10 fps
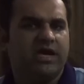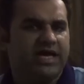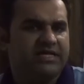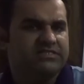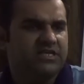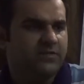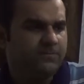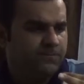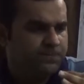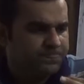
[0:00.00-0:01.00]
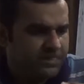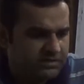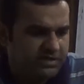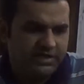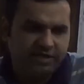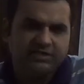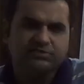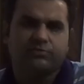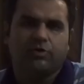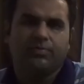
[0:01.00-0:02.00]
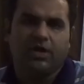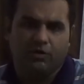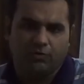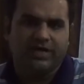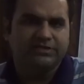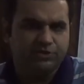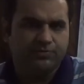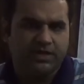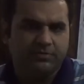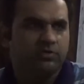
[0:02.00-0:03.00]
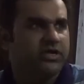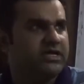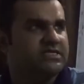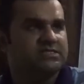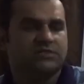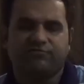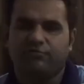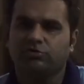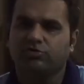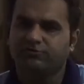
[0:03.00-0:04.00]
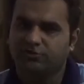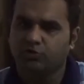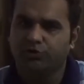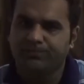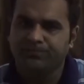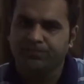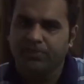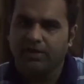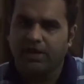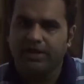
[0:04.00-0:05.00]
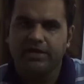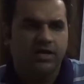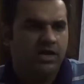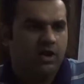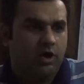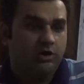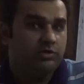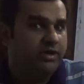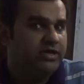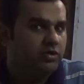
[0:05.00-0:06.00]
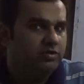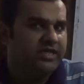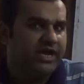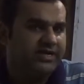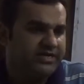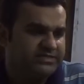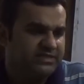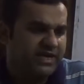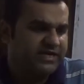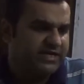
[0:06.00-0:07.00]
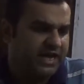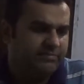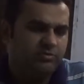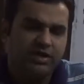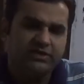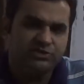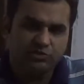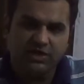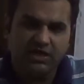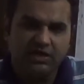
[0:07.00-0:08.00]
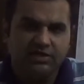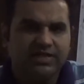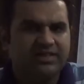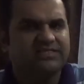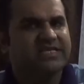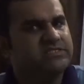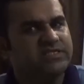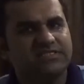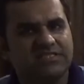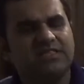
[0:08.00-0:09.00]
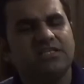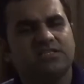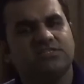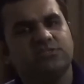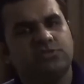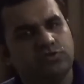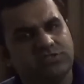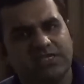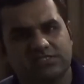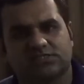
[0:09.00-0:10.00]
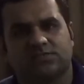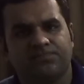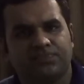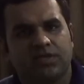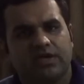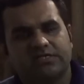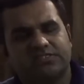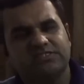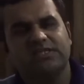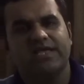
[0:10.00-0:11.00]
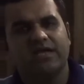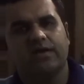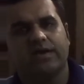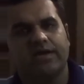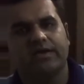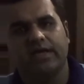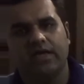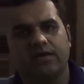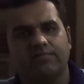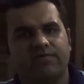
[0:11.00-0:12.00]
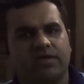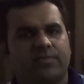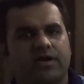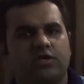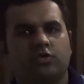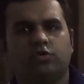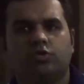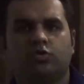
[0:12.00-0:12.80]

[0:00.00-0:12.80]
a hedging 3 days from now, assuming today is the 4th of June, right? Although I know that it's the right time to hedge today, then this hedging is nothing. This is useless. It's just like a cricket game whereby you